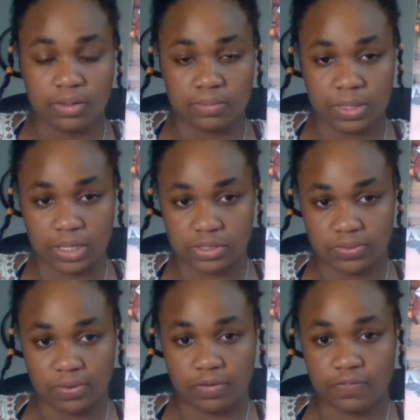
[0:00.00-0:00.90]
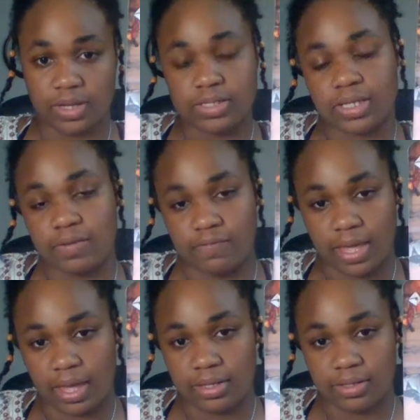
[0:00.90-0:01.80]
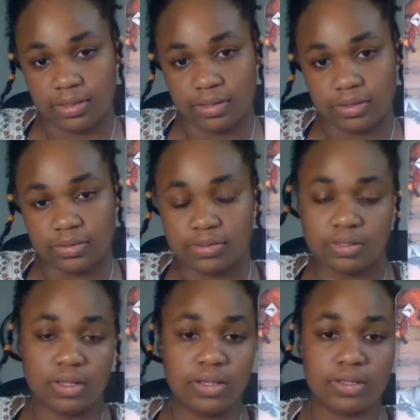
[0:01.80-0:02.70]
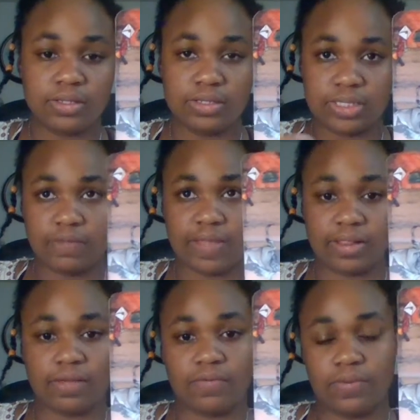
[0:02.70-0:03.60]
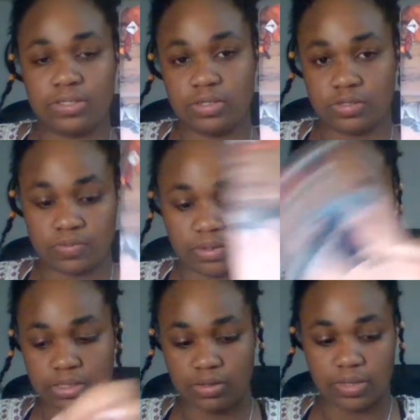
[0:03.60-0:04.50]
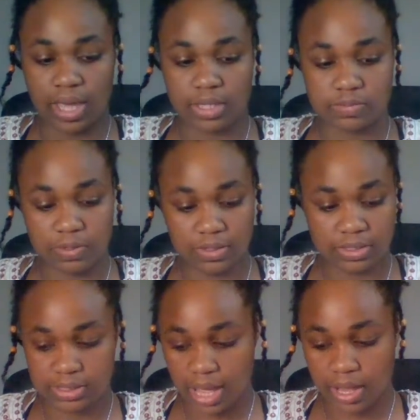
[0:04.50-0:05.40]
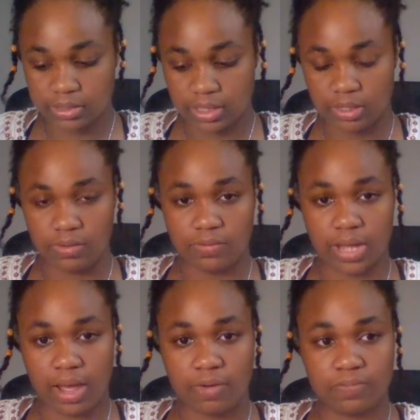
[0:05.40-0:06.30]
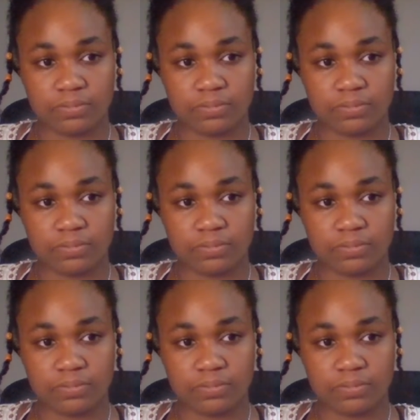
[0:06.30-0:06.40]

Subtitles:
because you are afraid to give that love away to this world. So yeah, Spirit is asking you now,